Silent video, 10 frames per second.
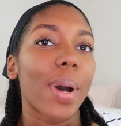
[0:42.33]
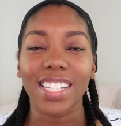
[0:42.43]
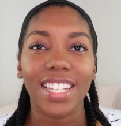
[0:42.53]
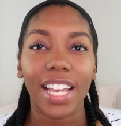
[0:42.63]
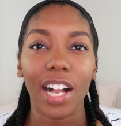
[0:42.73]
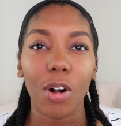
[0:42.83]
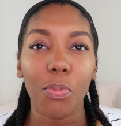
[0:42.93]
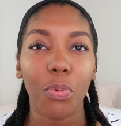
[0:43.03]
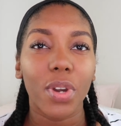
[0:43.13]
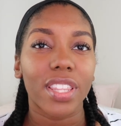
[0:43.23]
Does it
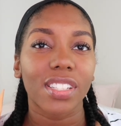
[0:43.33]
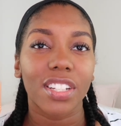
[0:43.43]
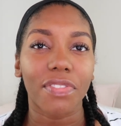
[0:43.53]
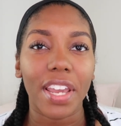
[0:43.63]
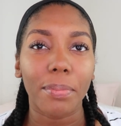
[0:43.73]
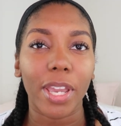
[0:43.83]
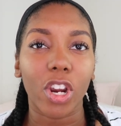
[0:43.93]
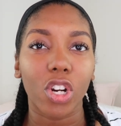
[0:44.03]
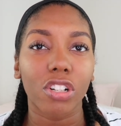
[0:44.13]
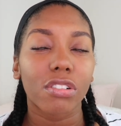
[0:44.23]
help with defining my
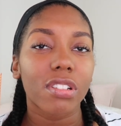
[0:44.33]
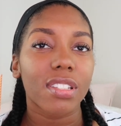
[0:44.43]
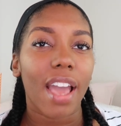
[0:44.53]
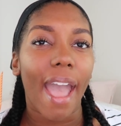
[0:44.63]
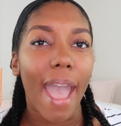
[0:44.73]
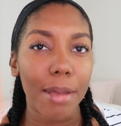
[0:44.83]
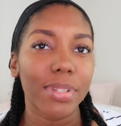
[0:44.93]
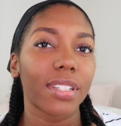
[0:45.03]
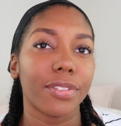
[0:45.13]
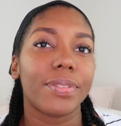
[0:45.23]
curls?
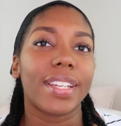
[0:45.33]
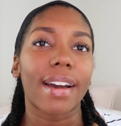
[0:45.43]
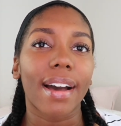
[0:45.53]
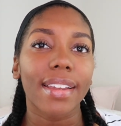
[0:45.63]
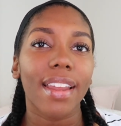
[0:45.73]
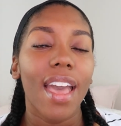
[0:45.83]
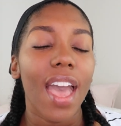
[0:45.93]
Absolutely not.